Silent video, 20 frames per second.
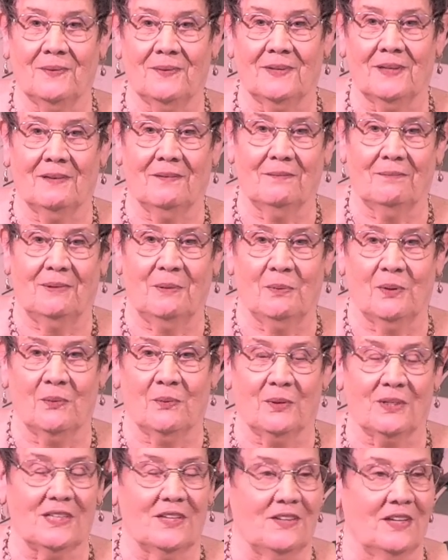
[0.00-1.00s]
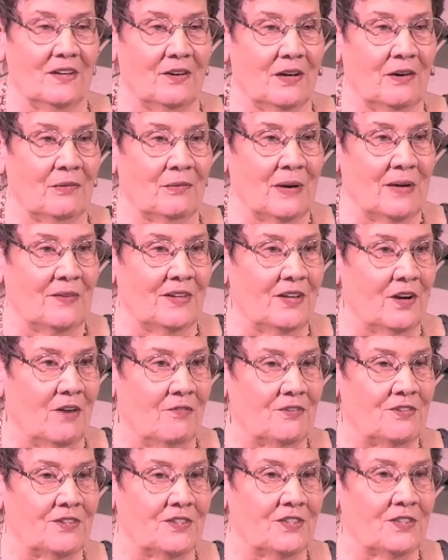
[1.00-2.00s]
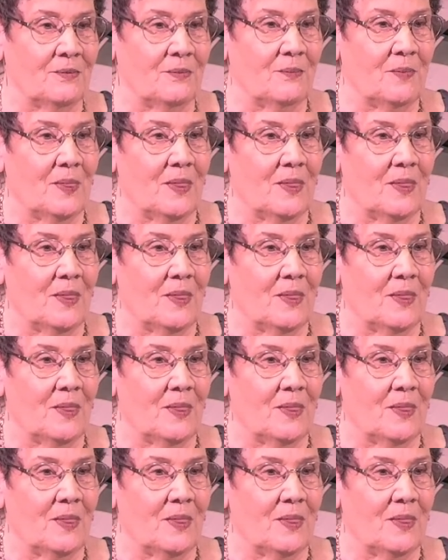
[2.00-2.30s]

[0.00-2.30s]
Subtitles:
the people that worked in around the offices,